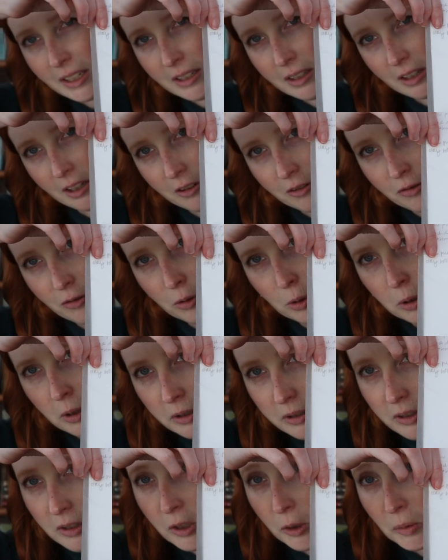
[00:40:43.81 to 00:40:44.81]
and therefore
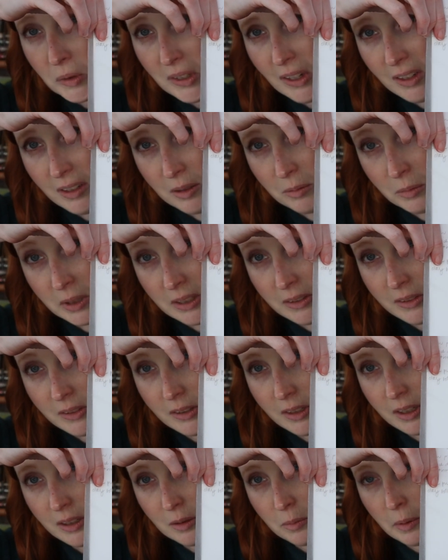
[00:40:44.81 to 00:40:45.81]
those elements
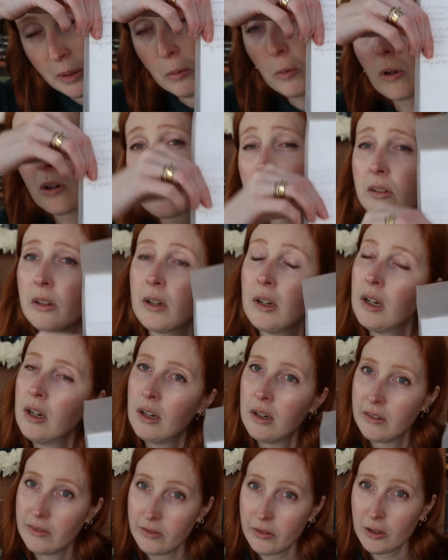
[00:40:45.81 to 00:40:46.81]
need to be worked
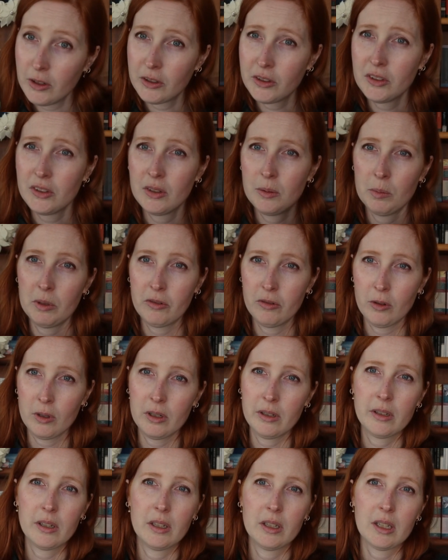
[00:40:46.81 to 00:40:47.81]
first before
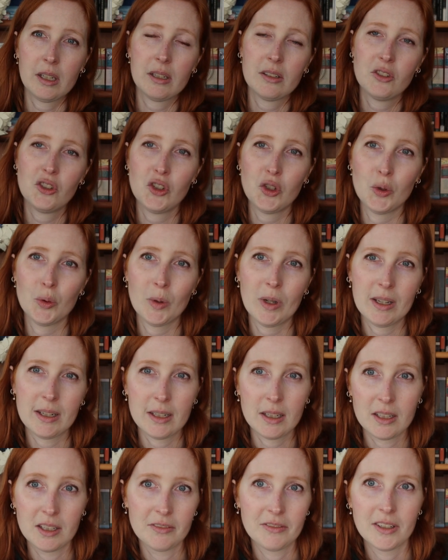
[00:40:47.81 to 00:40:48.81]
you can get to any
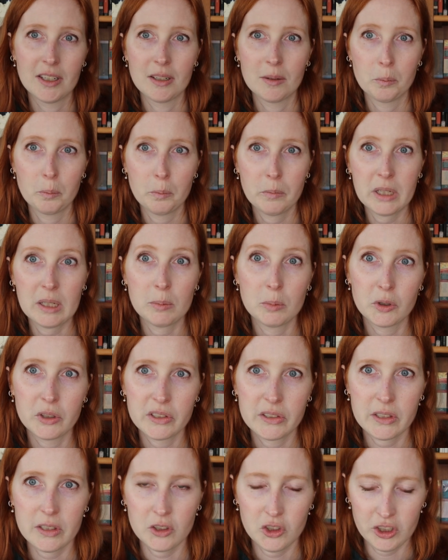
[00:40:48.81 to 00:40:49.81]
of the fun people
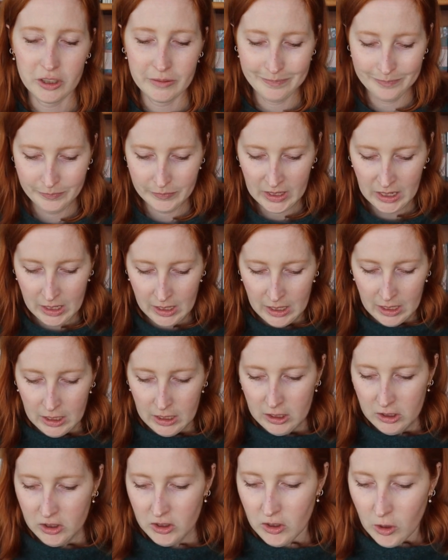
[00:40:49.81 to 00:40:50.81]
stitching.
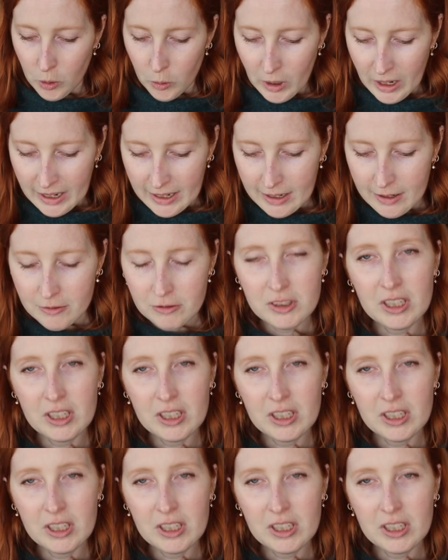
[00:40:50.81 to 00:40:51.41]
So I have